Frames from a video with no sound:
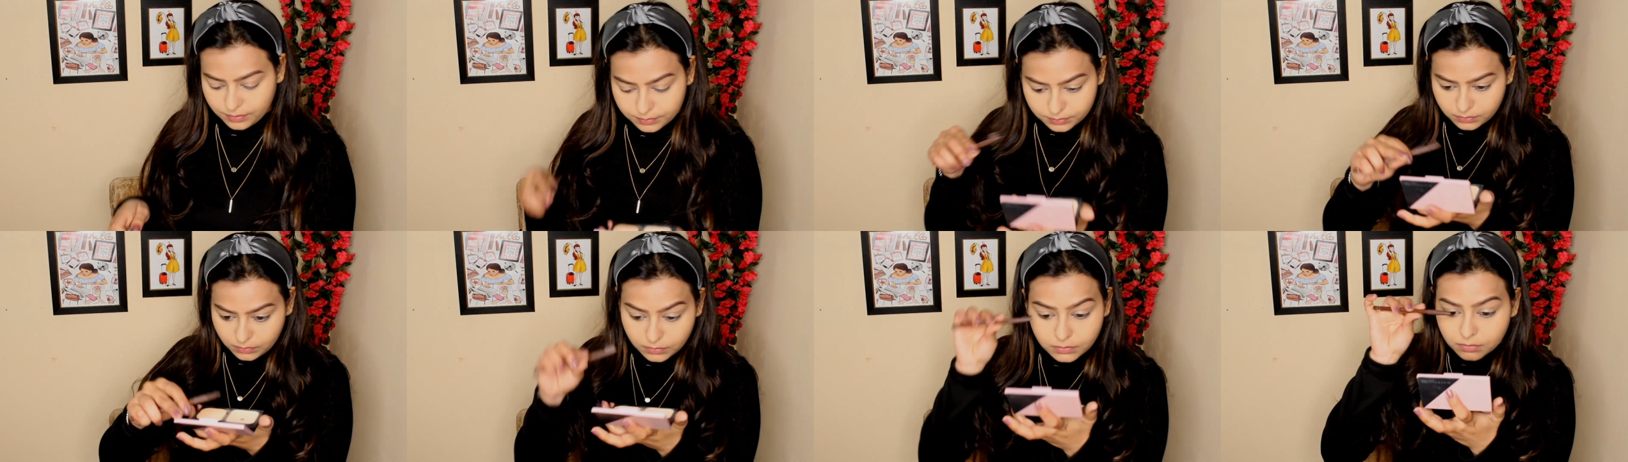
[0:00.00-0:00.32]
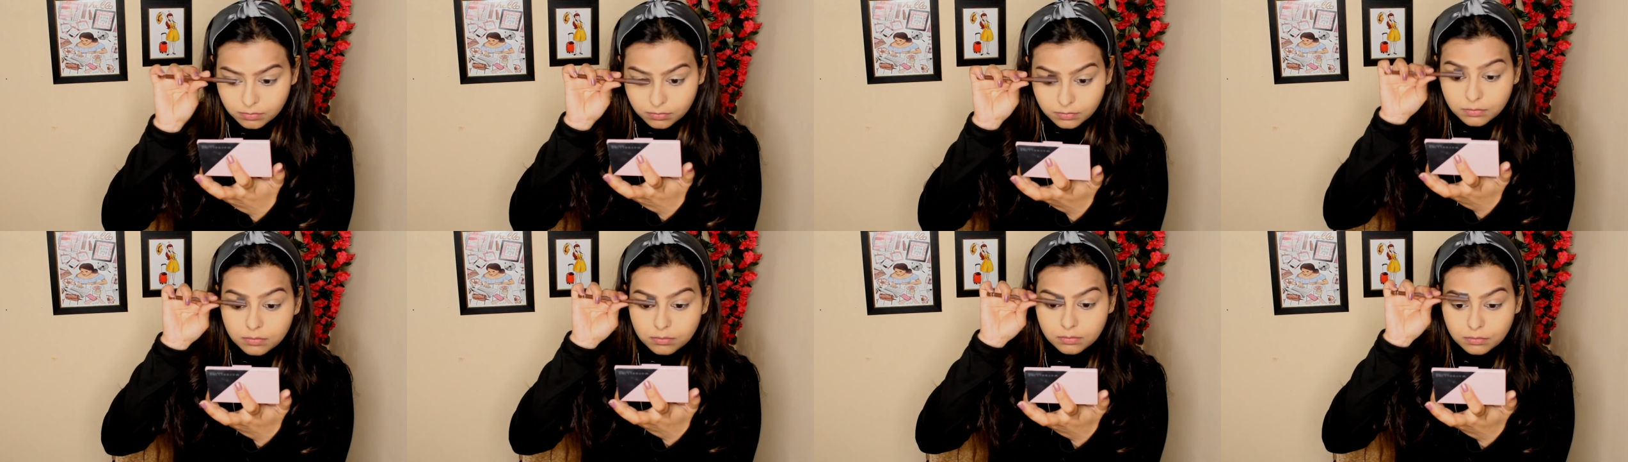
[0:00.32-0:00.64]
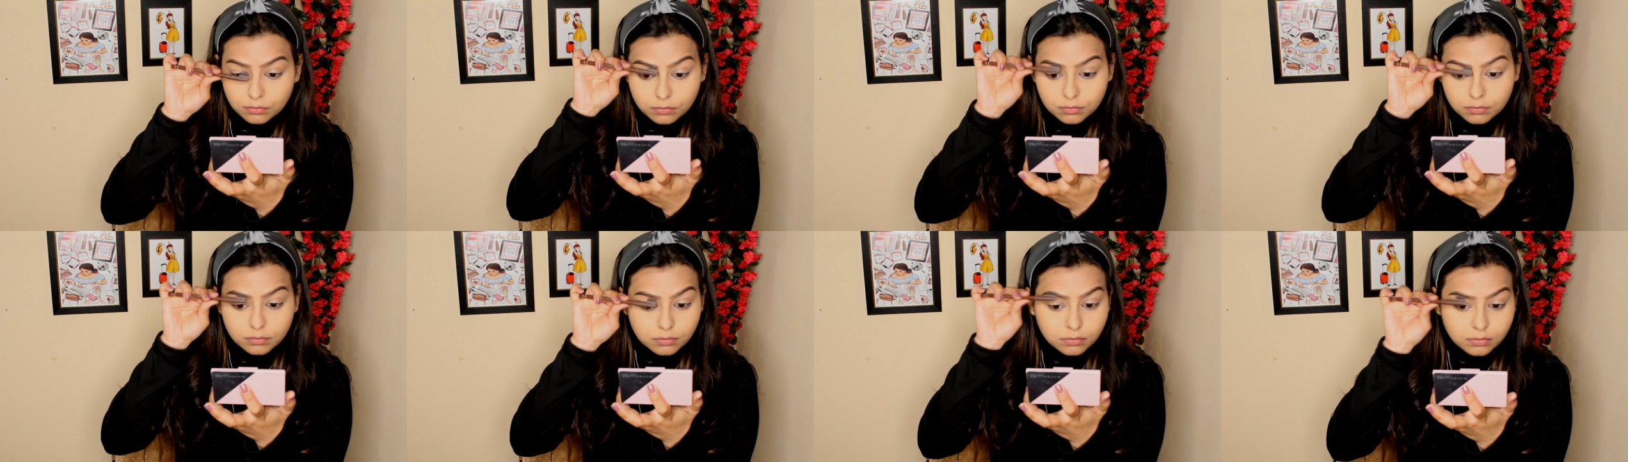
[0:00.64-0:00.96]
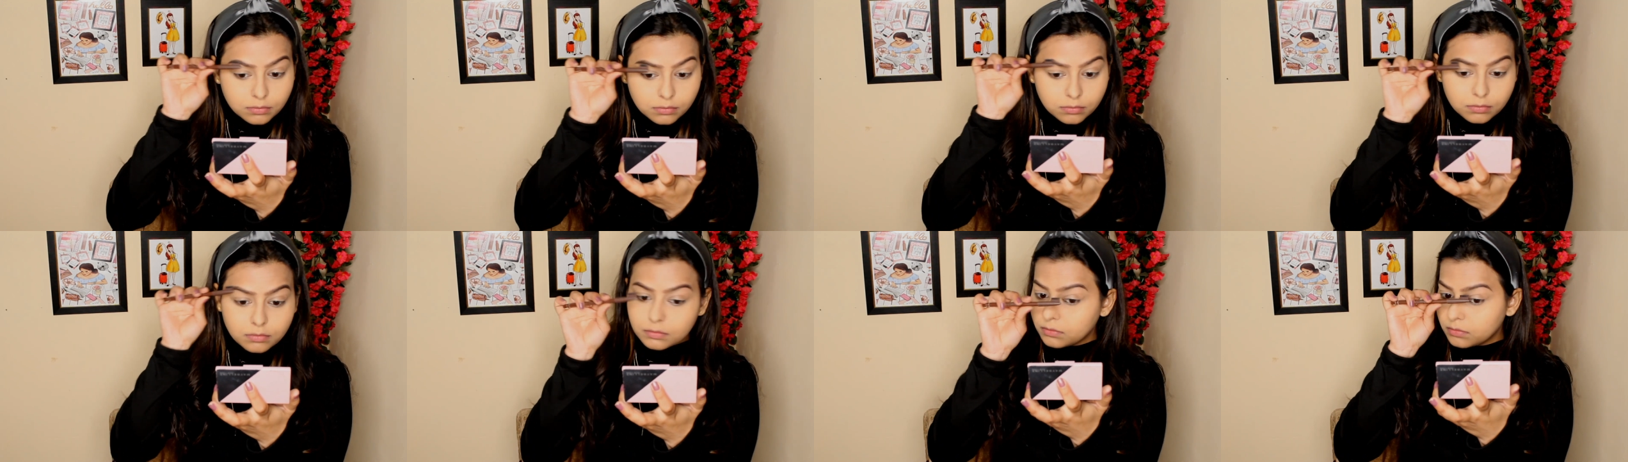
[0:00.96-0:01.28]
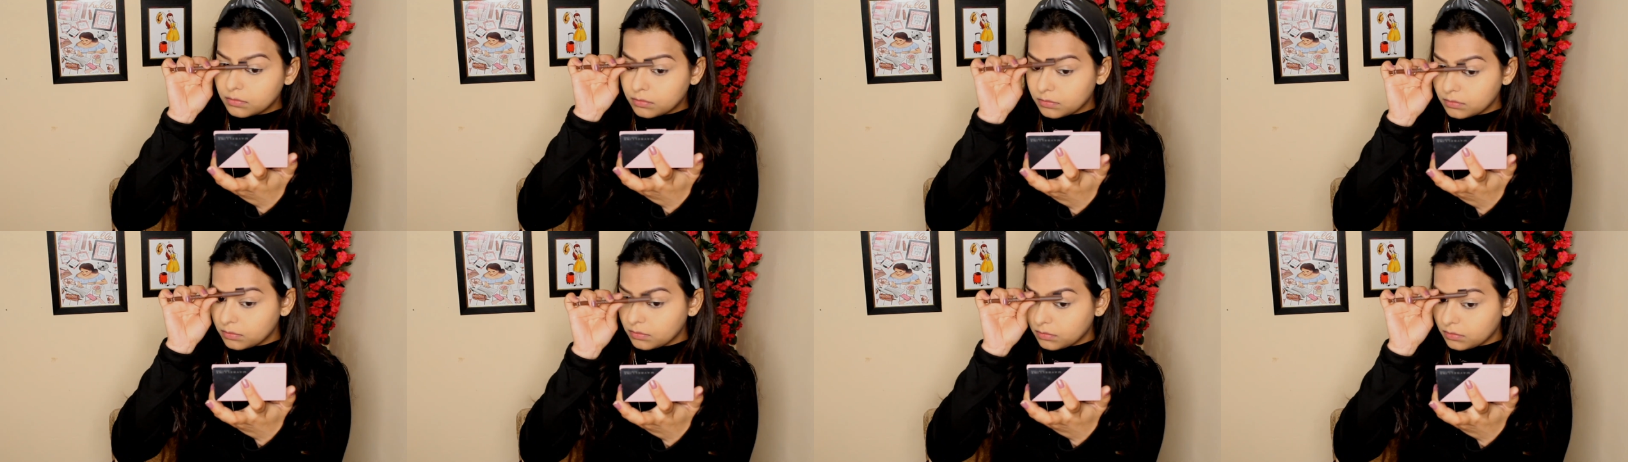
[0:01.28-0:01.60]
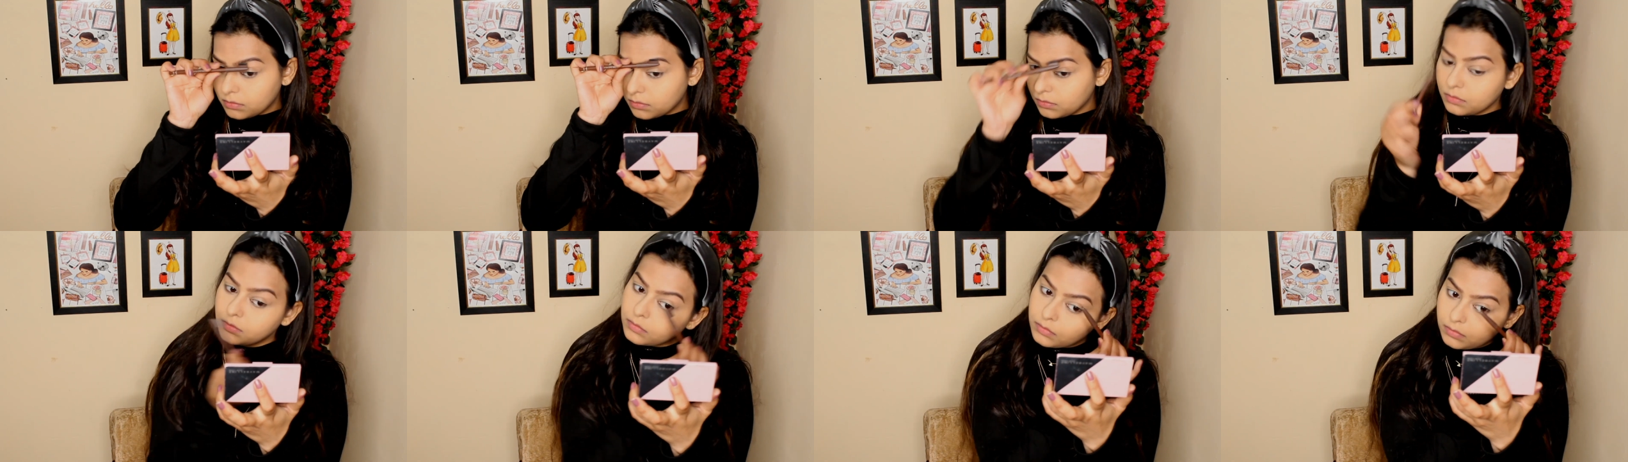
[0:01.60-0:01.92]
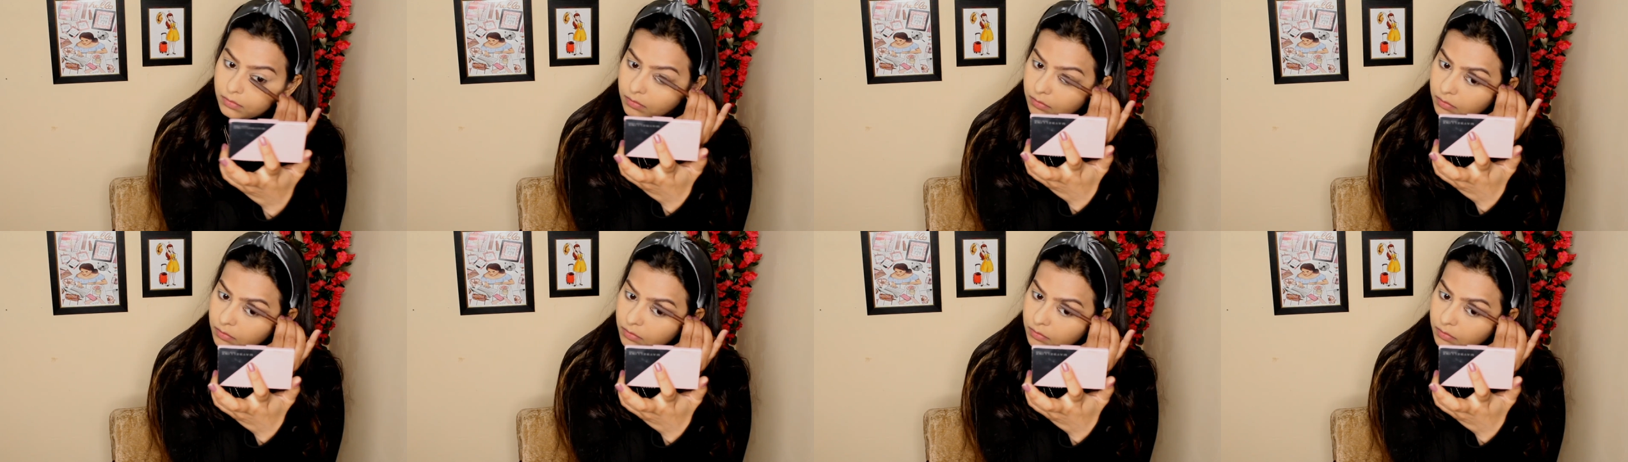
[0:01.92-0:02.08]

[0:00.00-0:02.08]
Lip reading: No one is speaking in this clip.